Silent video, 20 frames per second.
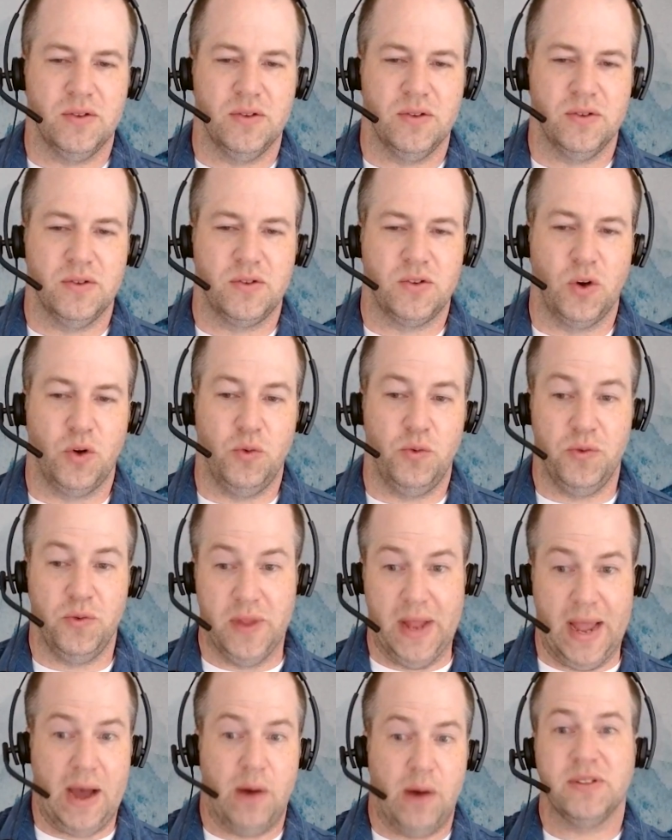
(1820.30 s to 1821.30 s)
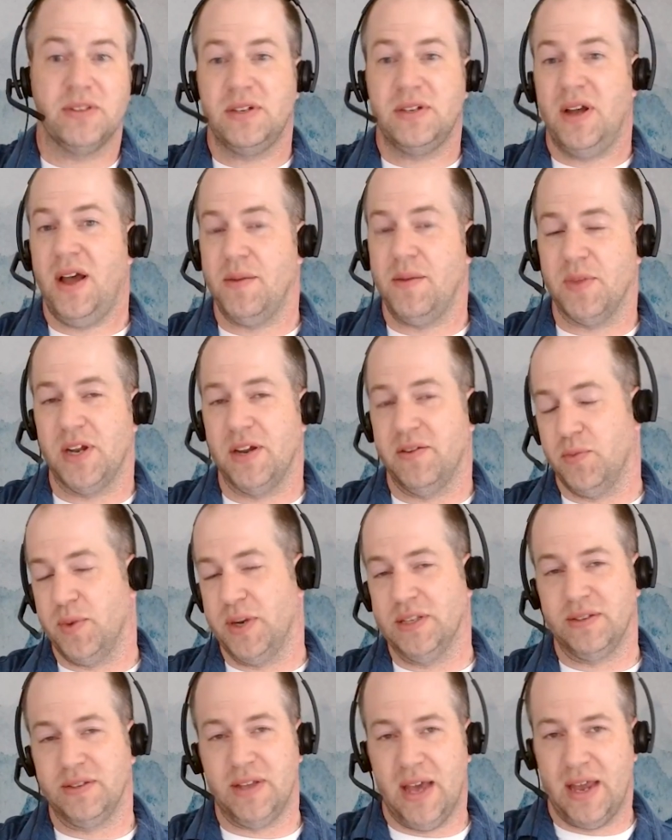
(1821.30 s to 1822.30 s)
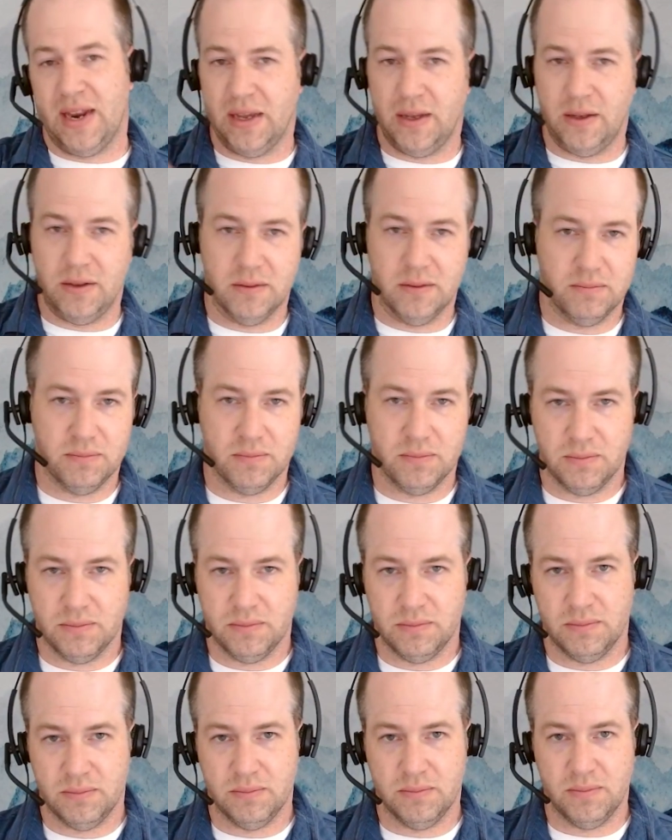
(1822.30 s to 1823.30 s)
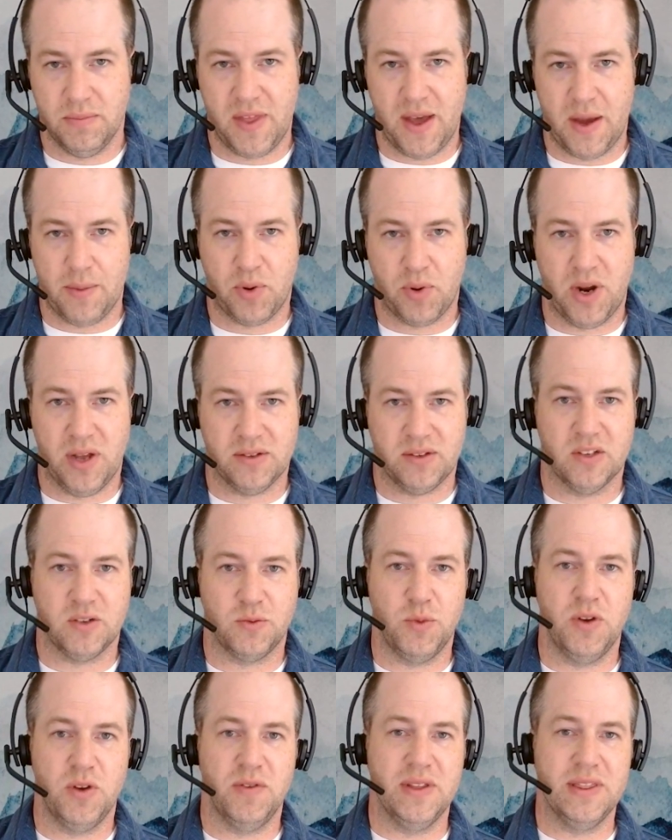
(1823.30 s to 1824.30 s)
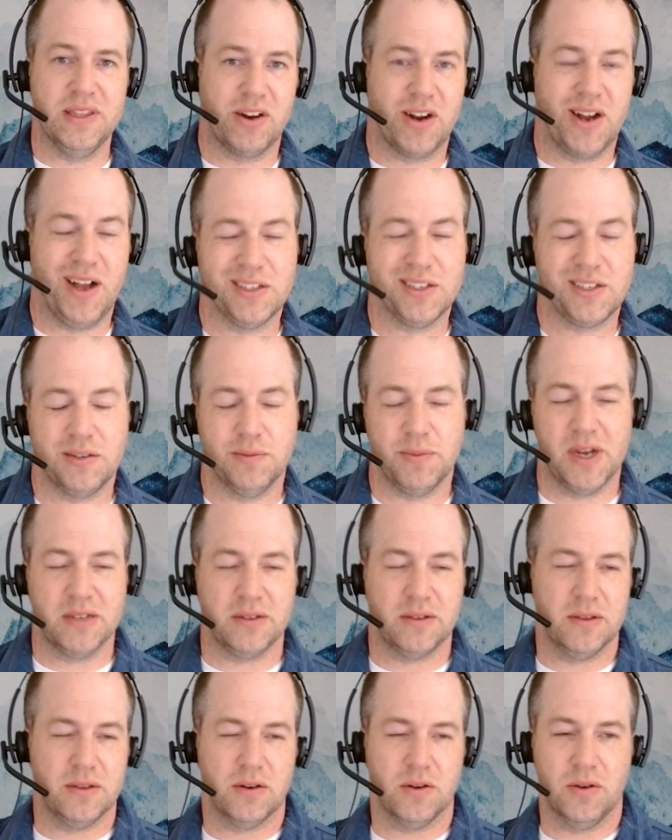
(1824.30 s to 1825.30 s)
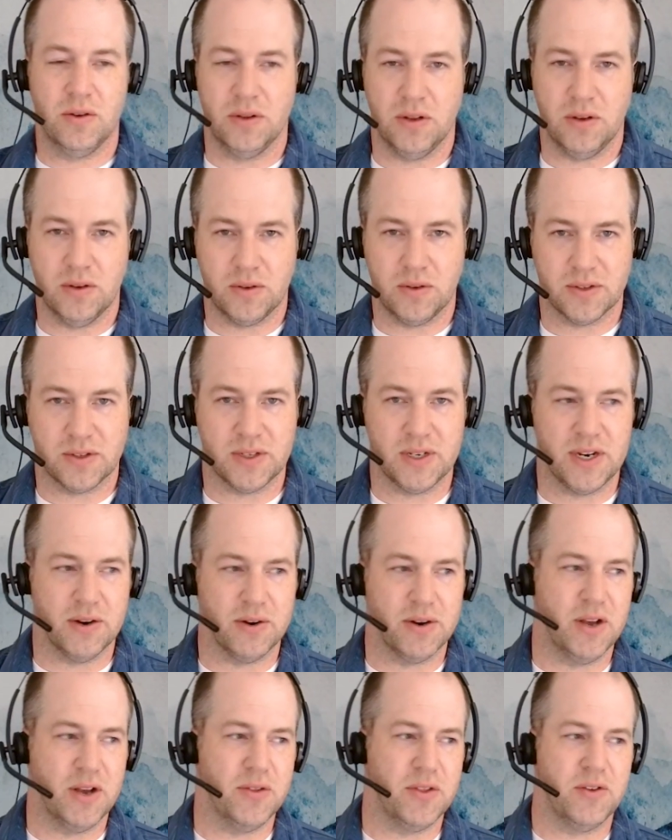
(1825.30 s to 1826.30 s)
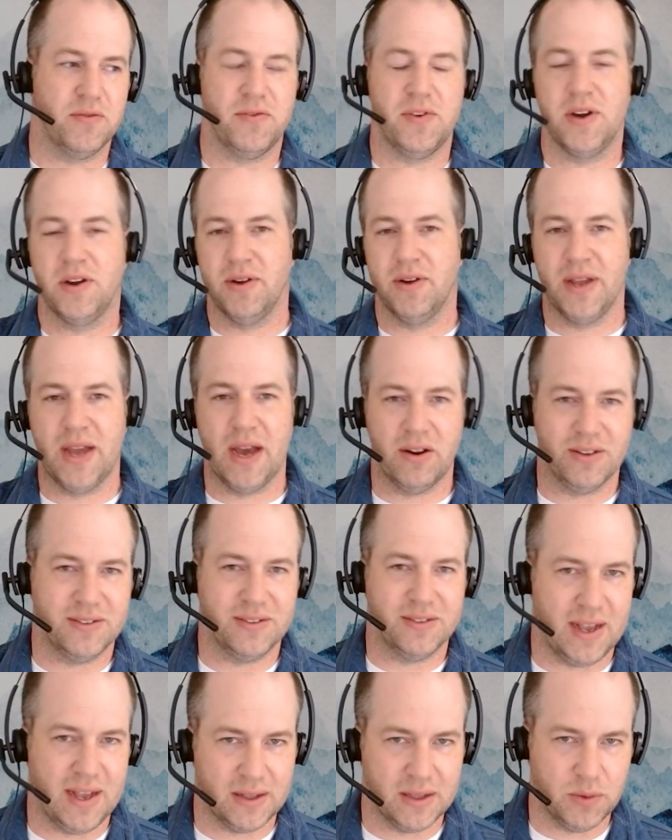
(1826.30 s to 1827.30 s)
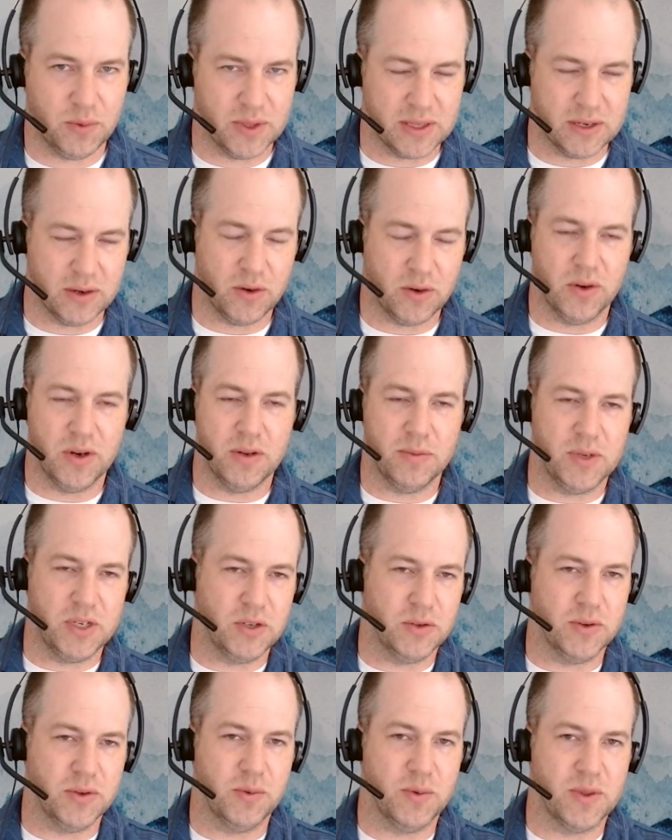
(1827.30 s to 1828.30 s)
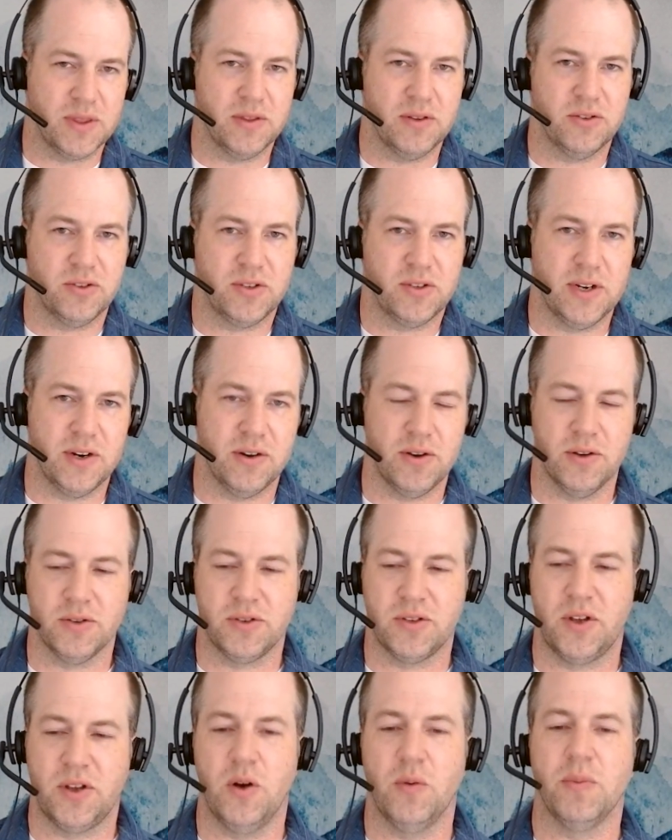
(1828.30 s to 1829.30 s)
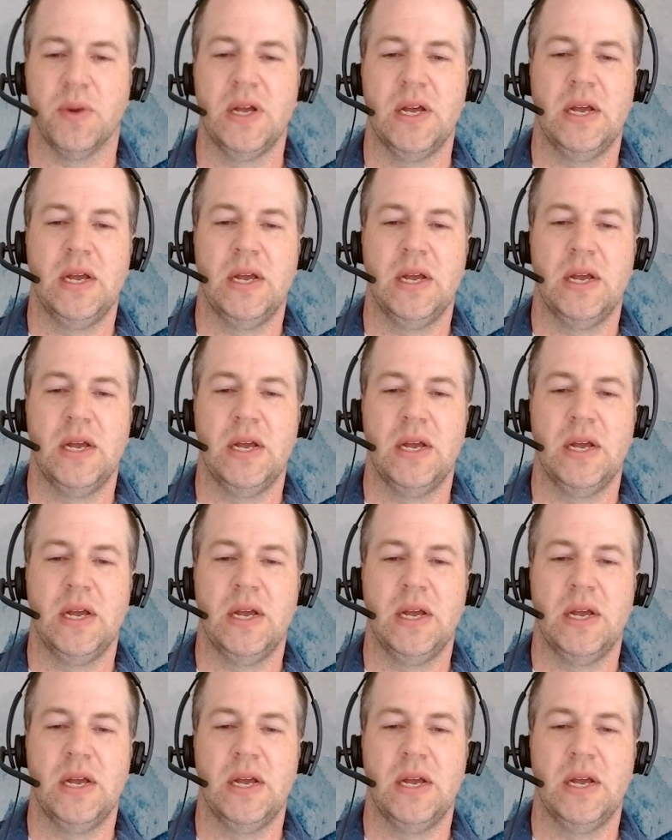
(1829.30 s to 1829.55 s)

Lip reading: So now is the time that everybody's getting that process moving. They're customizing their own local scenario. They're figuring out exactly what they're going to be doing with their scenario scope.